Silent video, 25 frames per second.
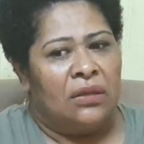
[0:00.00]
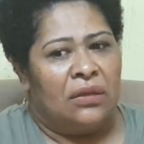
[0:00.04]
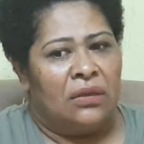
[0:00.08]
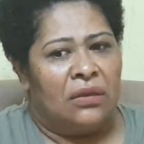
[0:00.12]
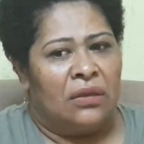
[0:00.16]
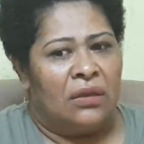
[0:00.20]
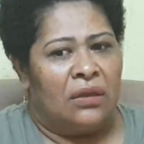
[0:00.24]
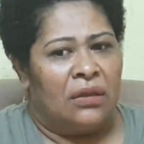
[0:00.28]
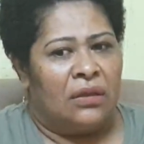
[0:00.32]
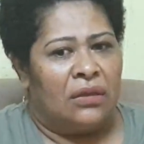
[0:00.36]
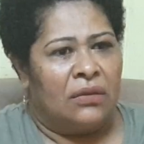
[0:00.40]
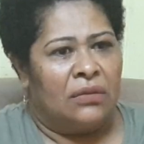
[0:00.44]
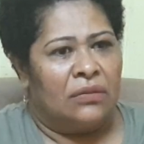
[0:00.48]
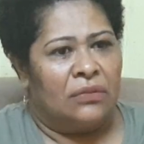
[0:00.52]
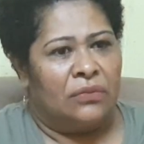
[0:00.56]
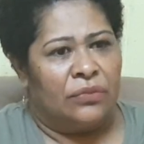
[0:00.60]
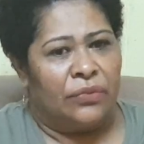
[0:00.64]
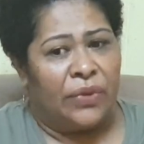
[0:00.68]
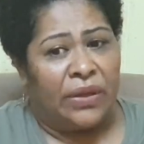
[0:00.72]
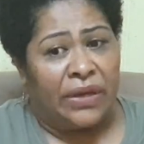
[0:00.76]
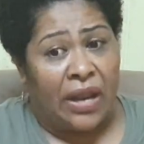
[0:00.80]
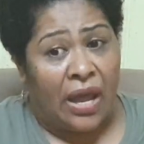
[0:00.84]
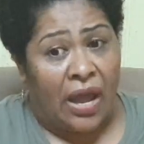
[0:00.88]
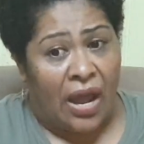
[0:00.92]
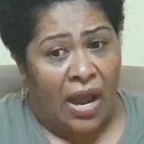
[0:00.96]

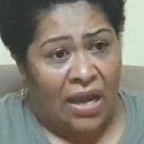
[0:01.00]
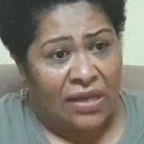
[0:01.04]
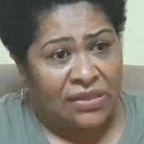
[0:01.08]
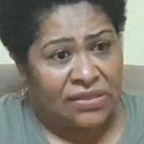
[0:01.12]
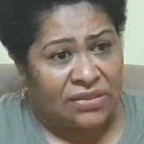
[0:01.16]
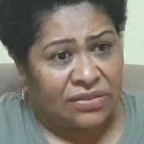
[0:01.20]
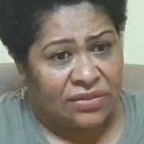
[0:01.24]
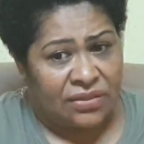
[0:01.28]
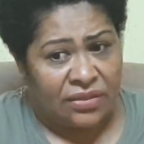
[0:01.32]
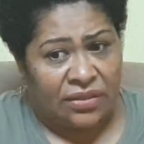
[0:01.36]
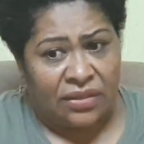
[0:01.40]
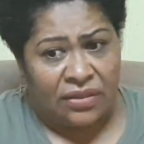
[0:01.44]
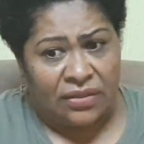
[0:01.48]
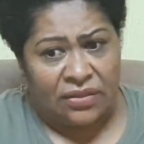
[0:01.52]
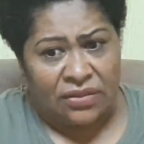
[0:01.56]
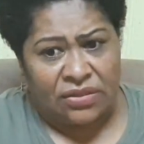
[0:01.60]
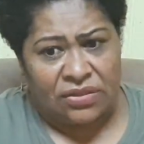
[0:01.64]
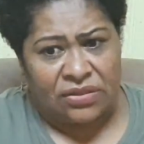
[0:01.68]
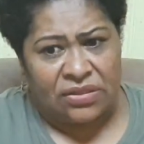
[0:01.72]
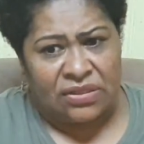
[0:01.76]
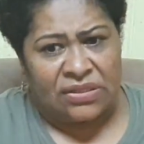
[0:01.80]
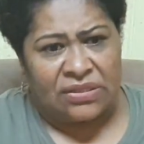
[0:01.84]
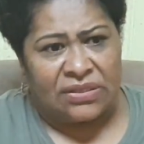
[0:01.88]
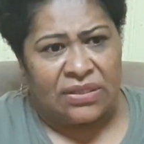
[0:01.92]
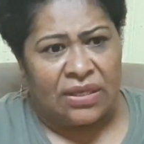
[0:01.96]
When I asked her,
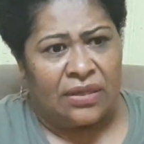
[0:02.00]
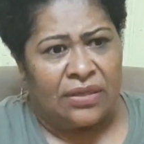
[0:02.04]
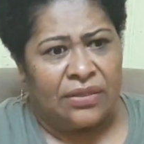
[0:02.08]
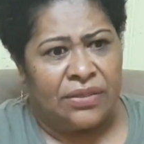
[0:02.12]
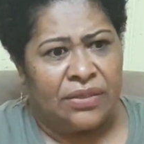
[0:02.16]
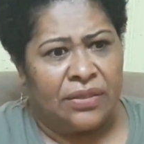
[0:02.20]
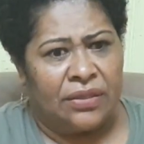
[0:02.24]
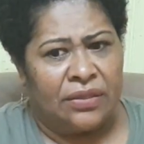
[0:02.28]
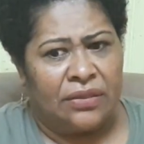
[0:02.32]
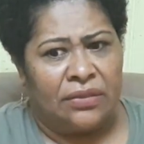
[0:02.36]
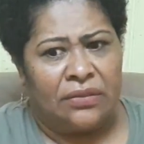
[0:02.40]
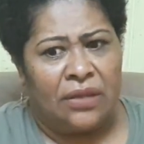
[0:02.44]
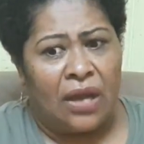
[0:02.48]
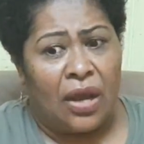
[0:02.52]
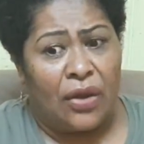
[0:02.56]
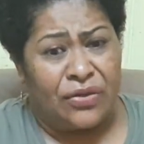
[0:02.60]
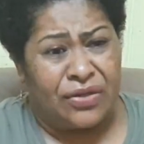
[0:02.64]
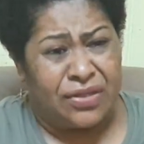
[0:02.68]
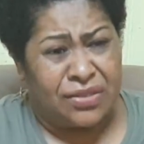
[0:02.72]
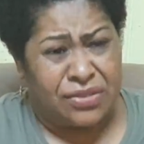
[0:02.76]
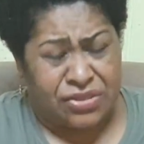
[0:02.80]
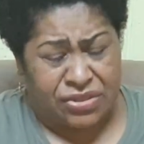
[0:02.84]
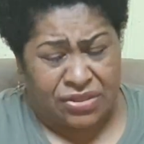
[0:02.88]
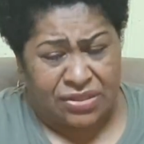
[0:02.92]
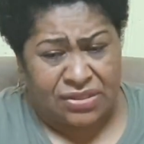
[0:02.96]
she said, how
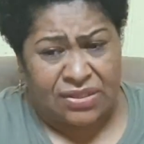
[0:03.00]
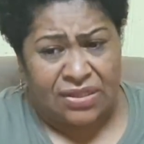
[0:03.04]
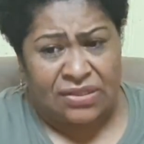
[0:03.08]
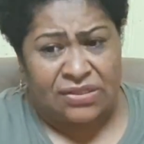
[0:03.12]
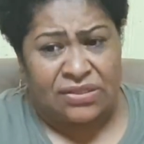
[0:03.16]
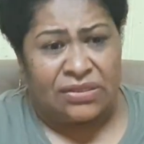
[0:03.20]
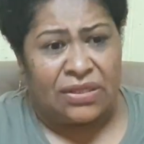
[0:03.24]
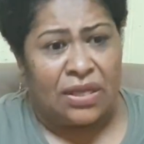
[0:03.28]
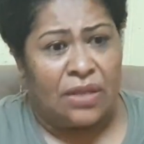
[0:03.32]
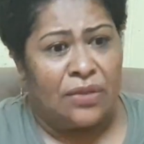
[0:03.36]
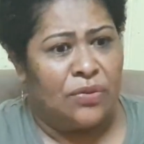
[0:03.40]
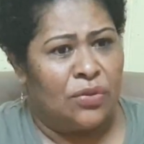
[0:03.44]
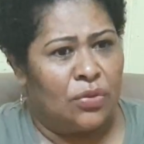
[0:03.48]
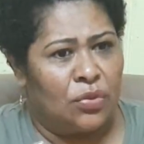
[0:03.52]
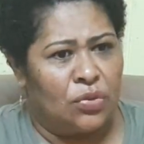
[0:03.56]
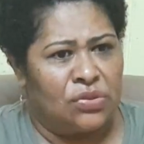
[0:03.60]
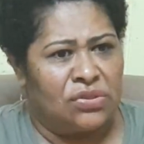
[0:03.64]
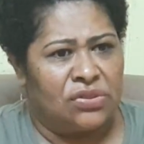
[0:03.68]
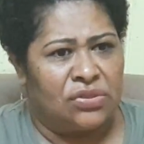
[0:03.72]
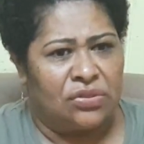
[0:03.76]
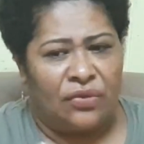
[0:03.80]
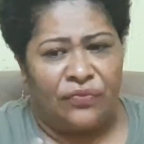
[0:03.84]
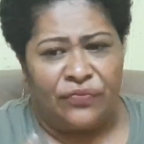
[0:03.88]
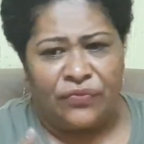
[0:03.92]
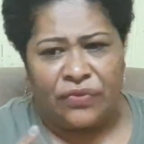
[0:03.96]
did she sustain those
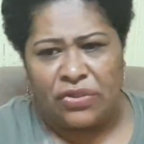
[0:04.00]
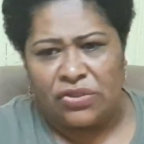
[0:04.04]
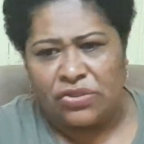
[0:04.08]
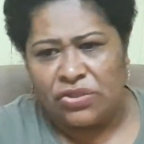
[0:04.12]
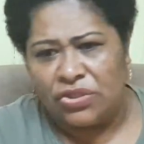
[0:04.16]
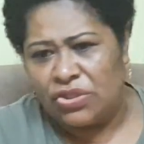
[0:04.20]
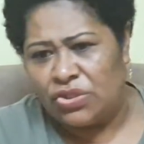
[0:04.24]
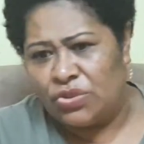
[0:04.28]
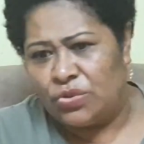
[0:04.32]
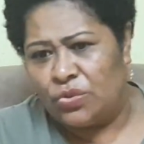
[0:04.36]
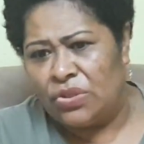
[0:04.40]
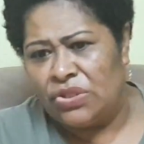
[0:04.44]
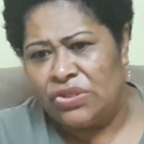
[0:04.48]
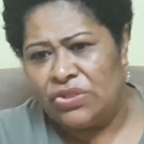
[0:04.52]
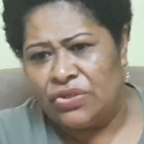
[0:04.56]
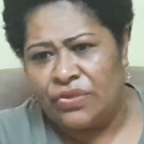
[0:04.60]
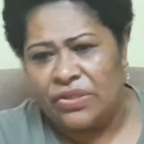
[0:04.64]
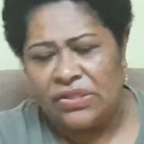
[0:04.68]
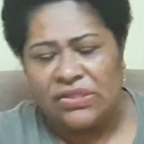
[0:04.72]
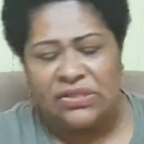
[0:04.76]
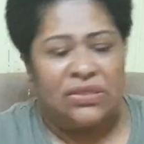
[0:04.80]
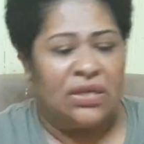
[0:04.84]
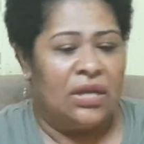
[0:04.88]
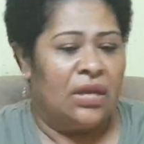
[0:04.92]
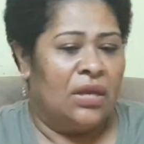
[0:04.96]
soft tissue
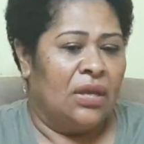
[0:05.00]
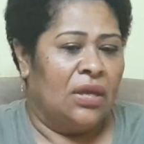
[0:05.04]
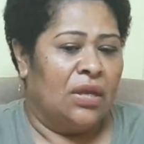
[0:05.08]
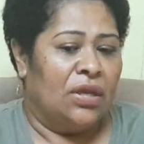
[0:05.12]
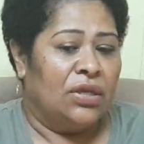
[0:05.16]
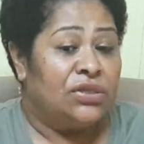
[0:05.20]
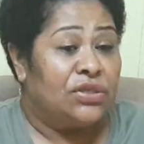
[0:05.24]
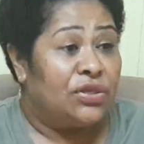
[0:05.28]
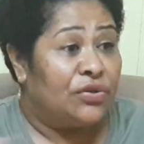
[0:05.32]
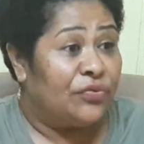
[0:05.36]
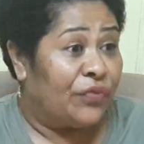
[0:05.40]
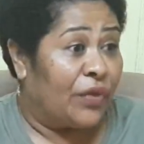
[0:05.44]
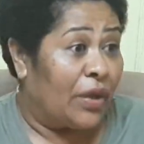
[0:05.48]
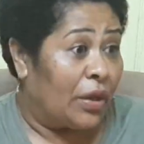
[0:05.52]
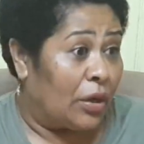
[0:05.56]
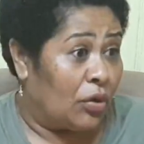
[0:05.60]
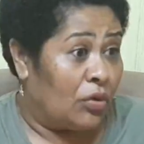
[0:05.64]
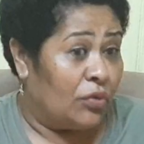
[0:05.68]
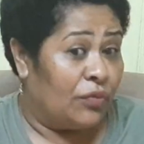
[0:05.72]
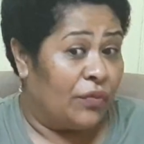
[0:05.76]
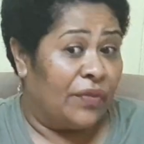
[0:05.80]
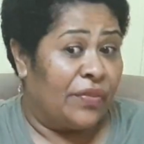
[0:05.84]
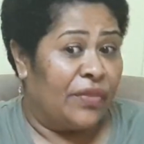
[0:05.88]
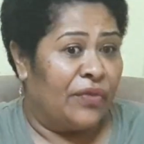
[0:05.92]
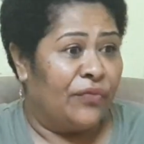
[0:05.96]
injuries? She fell
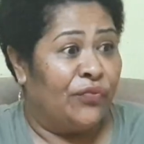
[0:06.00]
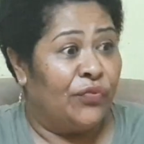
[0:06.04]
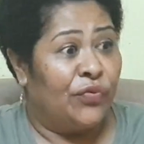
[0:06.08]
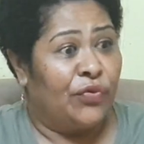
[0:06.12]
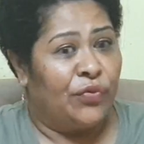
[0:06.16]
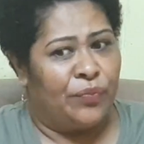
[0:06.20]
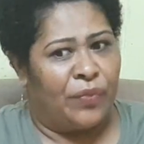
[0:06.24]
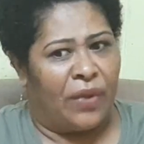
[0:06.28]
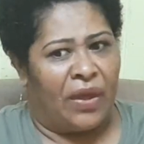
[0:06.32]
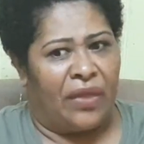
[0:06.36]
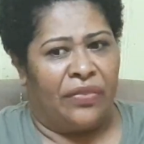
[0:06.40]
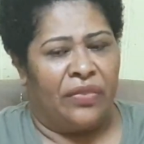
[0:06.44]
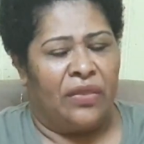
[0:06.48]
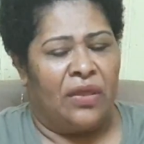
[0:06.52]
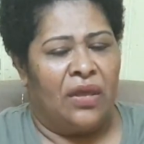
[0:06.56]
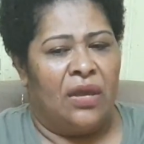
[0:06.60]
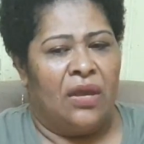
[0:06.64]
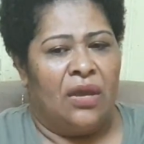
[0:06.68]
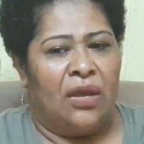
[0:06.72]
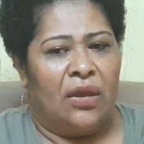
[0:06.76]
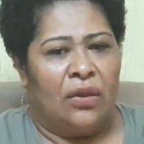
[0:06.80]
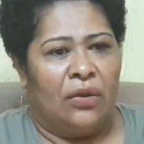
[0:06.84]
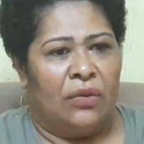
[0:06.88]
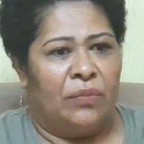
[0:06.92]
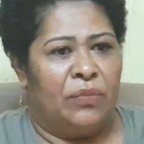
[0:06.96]
over the footpath
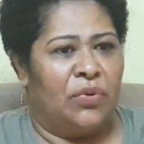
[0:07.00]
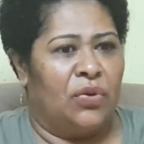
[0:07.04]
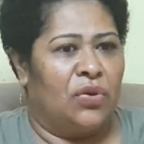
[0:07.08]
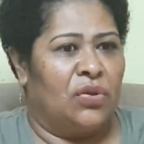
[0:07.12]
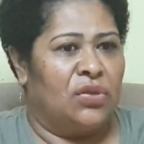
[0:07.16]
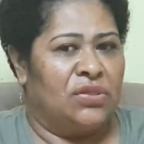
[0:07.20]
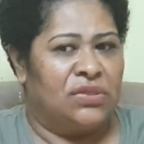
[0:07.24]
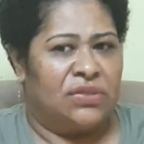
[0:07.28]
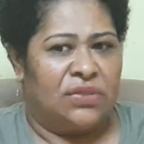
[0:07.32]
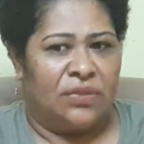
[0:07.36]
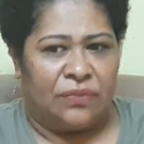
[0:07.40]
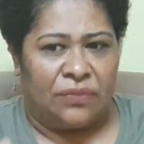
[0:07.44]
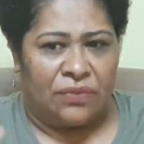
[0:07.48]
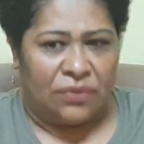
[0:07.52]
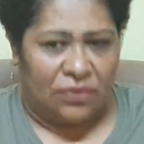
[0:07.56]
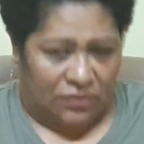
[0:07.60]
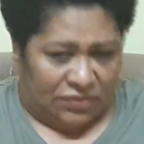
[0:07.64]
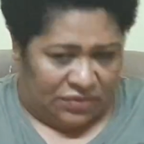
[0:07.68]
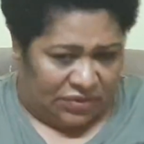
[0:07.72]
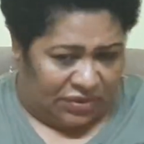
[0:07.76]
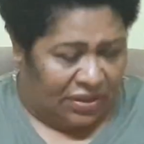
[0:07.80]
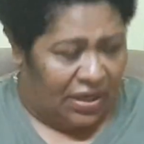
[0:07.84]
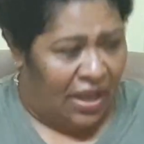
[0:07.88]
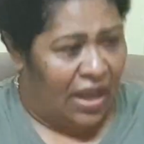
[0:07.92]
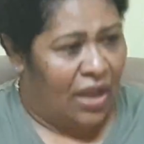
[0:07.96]
because
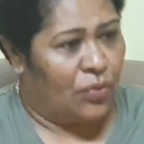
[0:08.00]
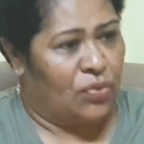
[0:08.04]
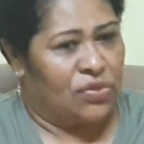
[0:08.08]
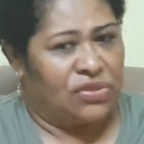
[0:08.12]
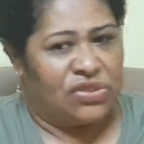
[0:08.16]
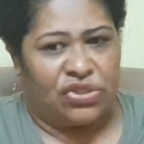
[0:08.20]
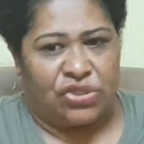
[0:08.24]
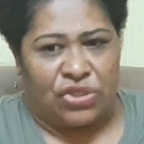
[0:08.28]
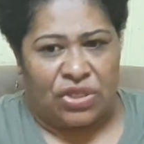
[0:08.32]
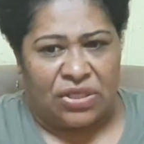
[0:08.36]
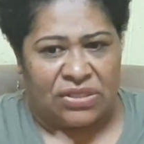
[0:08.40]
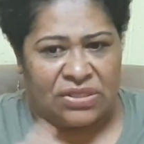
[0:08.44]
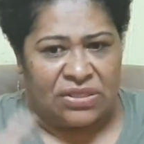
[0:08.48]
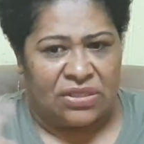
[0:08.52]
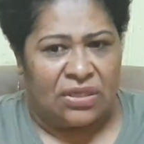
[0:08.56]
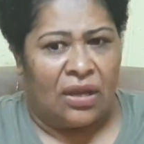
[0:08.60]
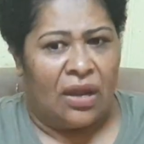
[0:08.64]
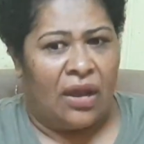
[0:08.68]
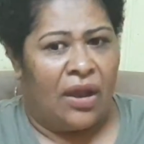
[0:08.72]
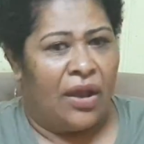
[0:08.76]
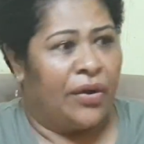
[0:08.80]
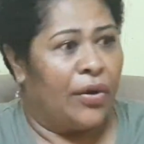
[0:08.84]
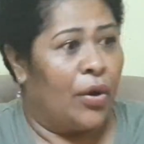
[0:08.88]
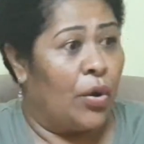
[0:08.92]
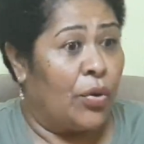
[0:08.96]
the guy was chasing
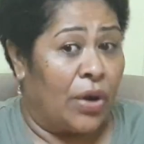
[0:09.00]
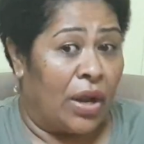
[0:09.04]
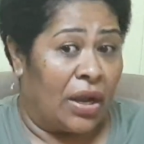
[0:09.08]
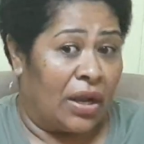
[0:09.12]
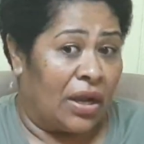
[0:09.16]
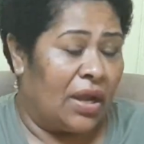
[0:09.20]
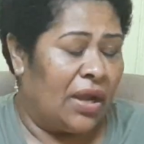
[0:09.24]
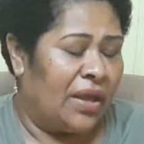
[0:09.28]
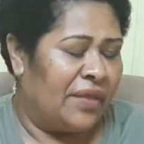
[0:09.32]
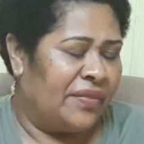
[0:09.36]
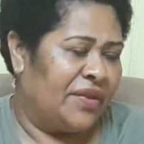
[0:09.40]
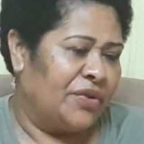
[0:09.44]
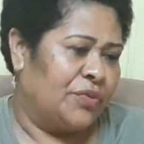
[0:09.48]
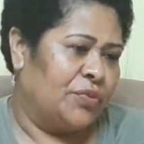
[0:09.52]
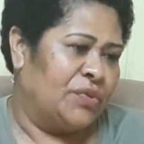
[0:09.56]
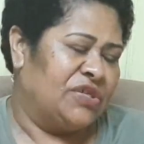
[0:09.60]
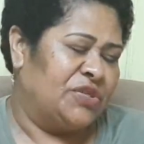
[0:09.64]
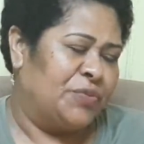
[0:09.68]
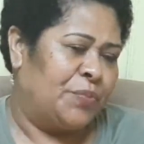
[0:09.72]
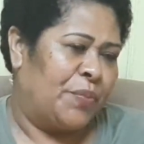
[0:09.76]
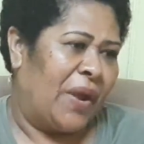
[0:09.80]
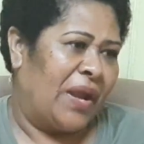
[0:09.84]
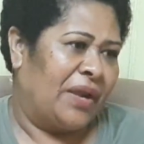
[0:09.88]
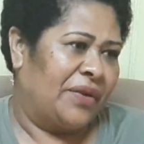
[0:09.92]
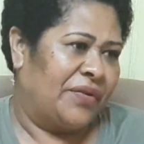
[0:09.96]
her around a car that was
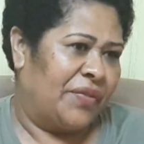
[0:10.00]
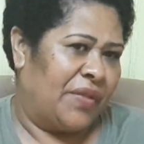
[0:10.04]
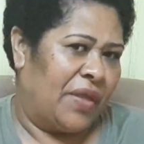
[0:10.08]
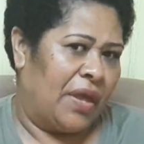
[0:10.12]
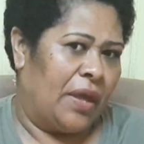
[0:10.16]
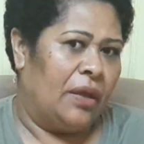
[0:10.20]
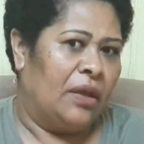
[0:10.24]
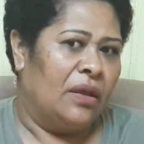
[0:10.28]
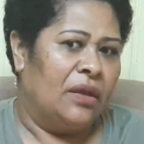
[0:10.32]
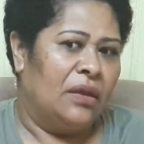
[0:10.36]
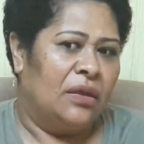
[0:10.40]
parked there.